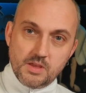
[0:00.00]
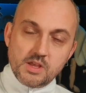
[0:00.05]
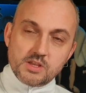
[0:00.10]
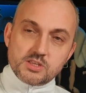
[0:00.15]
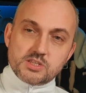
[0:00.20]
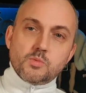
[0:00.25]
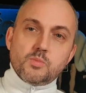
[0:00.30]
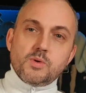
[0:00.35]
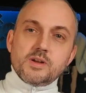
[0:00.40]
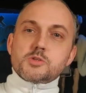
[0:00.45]

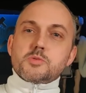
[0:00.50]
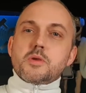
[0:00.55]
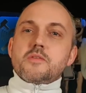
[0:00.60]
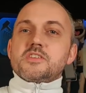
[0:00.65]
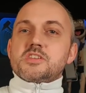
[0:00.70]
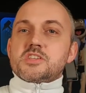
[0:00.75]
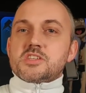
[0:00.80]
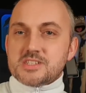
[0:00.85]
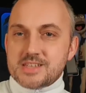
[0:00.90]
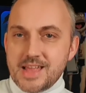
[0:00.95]
So once we've
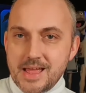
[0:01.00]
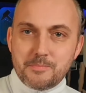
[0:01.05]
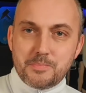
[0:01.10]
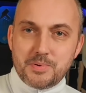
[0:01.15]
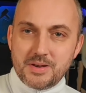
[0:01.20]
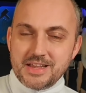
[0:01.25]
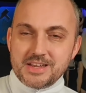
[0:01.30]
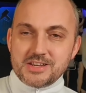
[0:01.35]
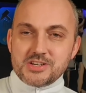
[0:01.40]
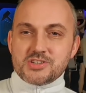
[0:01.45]

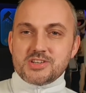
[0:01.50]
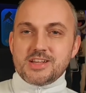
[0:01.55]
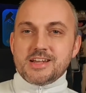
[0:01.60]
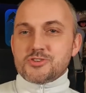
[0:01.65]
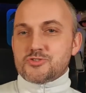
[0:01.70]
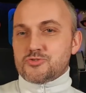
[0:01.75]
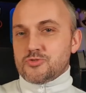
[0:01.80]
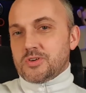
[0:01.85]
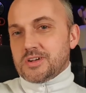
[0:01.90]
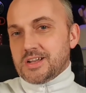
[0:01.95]
established
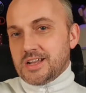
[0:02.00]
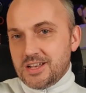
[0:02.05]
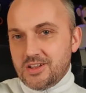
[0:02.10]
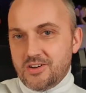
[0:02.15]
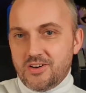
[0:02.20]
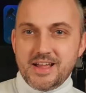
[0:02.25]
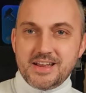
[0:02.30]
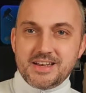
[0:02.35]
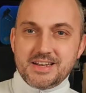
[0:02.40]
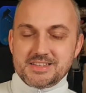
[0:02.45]
and drawn a
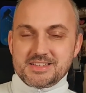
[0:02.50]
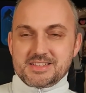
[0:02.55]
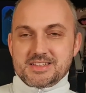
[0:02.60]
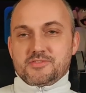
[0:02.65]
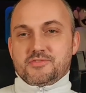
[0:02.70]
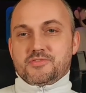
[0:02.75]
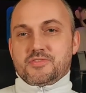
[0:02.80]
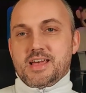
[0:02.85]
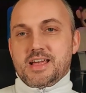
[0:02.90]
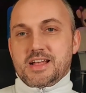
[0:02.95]
line under the
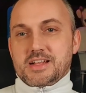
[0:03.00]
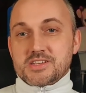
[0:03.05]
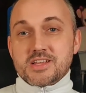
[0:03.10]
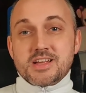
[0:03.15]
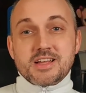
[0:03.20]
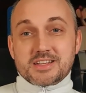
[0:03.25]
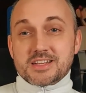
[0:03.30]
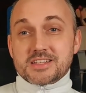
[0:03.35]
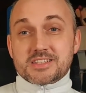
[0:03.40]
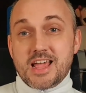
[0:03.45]
fact
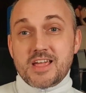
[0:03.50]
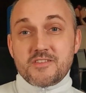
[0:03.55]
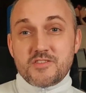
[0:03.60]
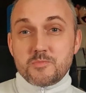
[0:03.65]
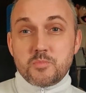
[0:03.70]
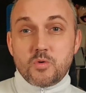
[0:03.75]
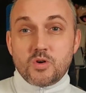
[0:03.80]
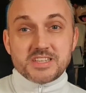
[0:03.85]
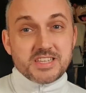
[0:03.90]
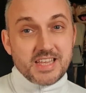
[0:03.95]
that David
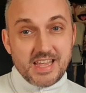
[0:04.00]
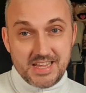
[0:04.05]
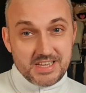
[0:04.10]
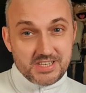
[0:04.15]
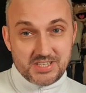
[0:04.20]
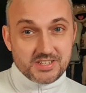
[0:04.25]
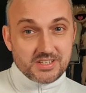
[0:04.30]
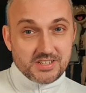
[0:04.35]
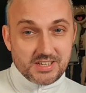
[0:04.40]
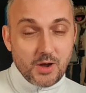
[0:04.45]
Moyes
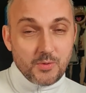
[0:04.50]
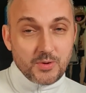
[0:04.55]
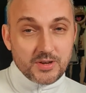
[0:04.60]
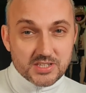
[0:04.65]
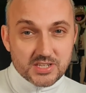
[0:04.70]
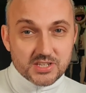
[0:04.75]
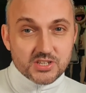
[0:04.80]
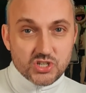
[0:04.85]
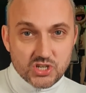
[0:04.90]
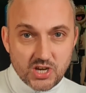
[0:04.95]
isn't going
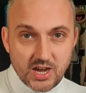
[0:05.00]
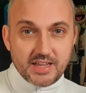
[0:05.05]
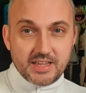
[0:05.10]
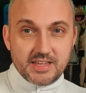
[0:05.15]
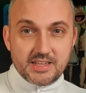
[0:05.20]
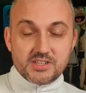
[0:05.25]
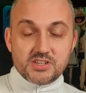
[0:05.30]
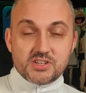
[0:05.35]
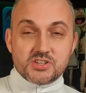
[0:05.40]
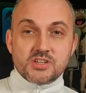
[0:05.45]
to
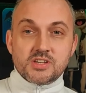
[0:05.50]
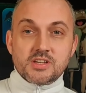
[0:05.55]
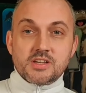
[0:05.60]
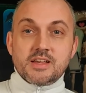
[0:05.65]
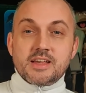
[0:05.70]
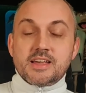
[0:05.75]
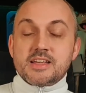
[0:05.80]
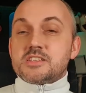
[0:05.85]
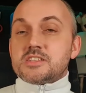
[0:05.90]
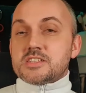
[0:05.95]
change
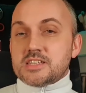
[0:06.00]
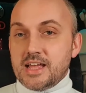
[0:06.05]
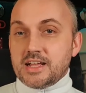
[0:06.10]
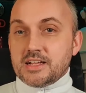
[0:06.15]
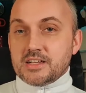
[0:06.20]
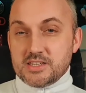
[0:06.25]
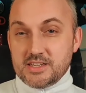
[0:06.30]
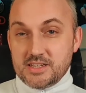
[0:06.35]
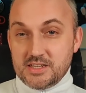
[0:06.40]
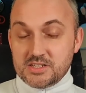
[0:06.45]
his
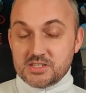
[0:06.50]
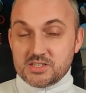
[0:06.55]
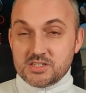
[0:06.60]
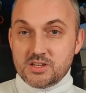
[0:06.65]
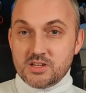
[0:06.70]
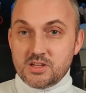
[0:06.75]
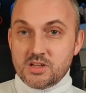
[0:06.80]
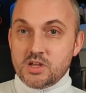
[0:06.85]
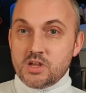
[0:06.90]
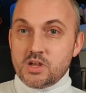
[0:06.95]
tactics,
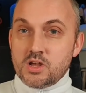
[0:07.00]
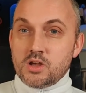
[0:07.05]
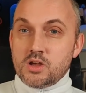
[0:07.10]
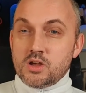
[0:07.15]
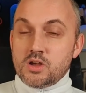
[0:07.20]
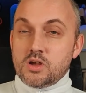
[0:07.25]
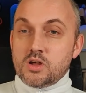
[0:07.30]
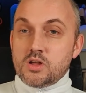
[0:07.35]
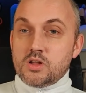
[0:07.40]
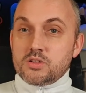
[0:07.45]

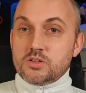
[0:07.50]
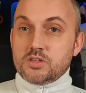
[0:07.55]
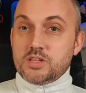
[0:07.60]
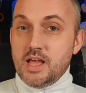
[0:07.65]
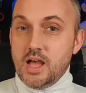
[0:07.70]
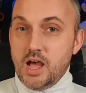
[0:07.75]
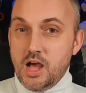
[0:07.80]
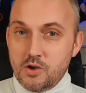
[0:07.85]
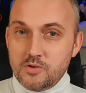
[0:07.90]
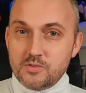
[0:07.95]

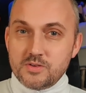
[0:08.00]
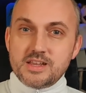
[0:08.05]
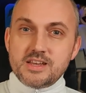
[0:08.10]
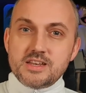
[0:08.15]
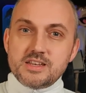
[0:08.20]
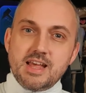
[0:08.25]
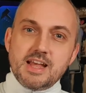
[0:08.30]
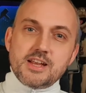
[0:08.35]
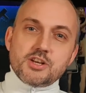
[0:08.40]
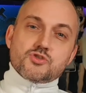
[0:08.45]
the only
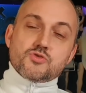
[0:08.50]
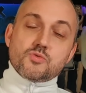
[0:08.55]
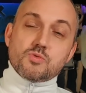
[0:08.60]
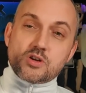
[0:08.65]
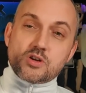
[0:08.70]
natural